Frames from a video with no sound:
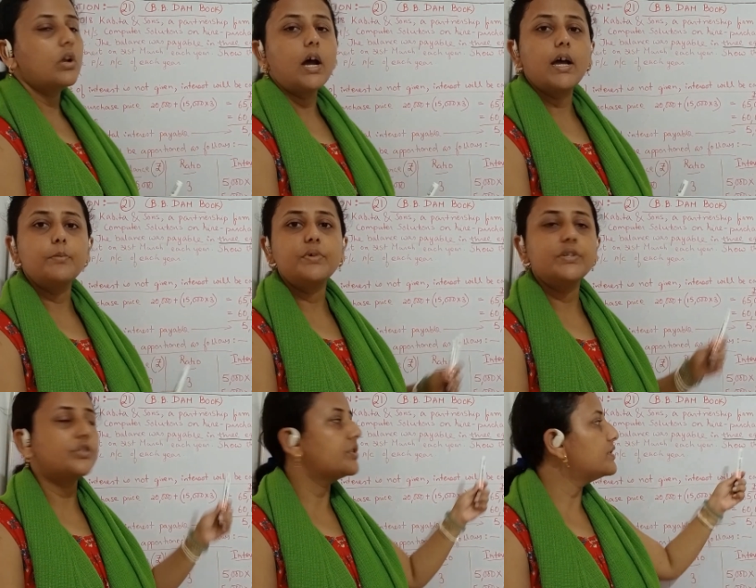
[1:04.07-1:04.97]
on hire
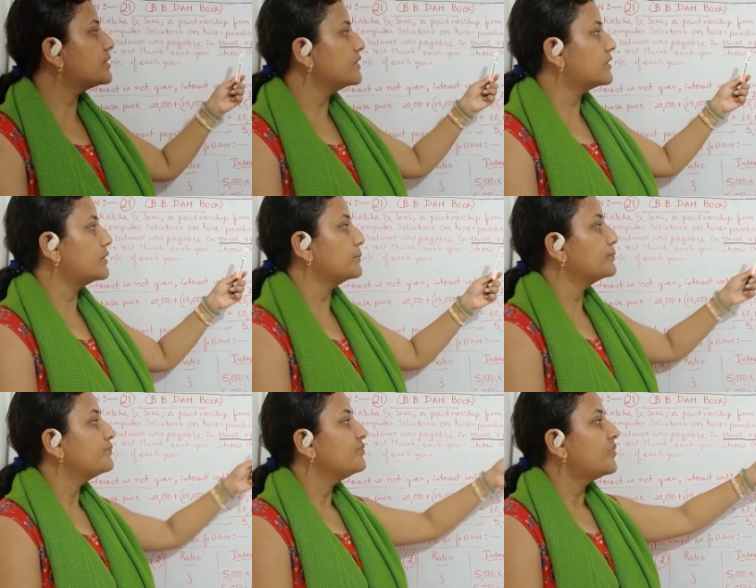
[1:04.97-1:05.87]
purchase system,
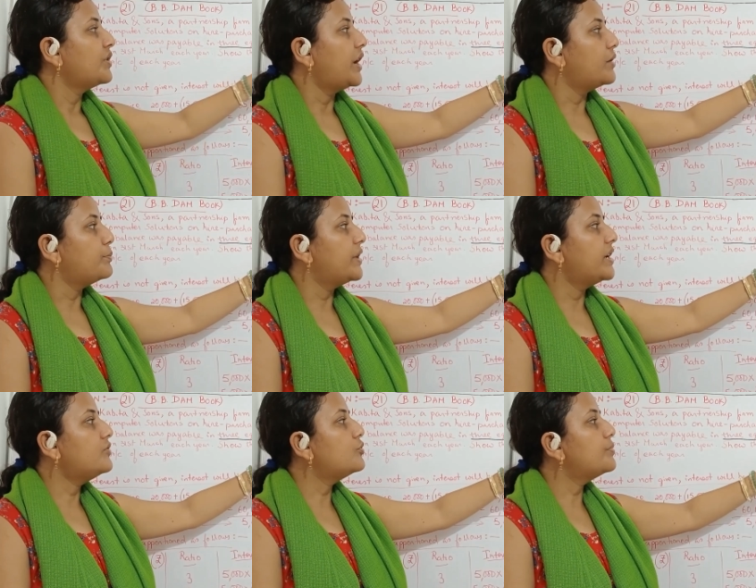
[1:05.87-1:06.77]
and
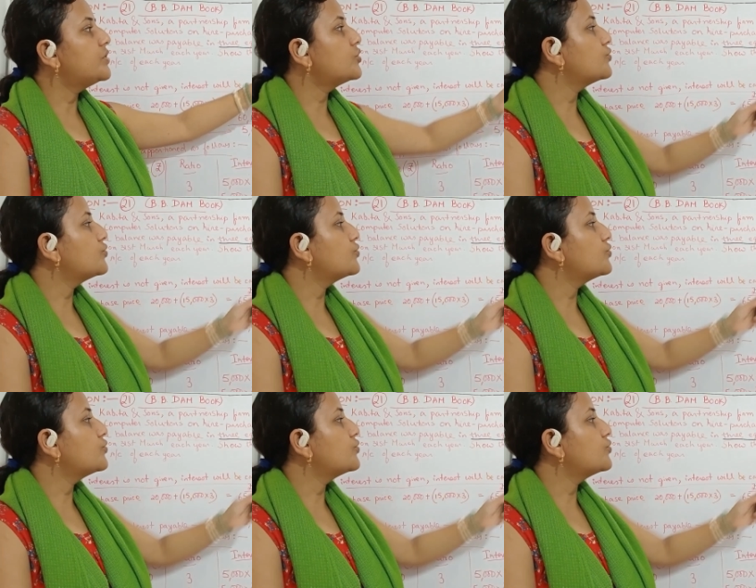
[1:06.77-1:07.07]
paid rupees